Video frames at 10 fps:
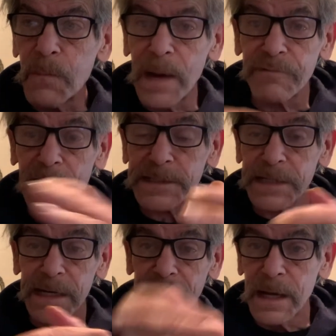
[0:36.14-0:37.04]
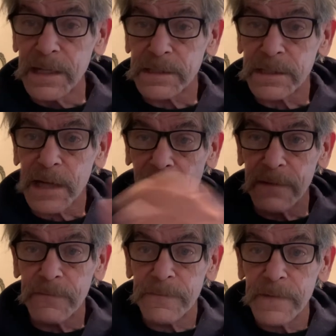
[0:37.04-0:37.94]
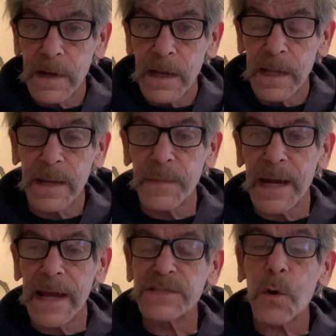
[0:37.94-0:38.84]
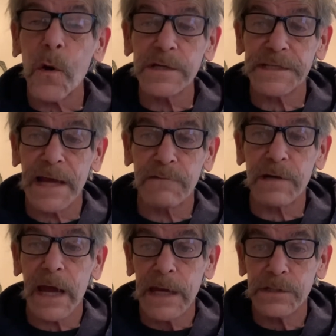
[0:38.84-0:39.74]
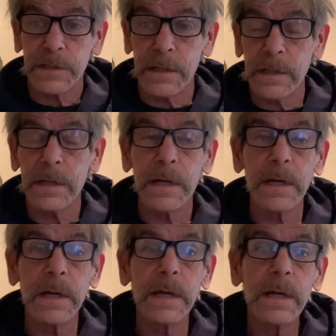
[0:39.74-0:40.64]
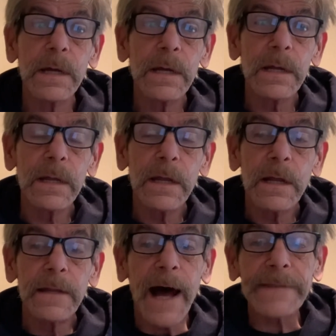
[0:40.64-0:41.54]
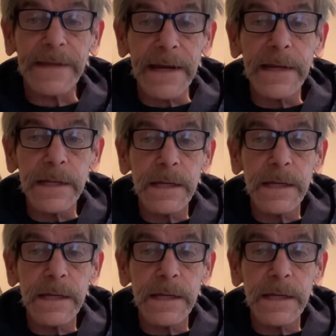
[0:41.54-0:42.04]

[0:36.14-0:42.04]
precedent, it kind of eliminates all segregation. Not that it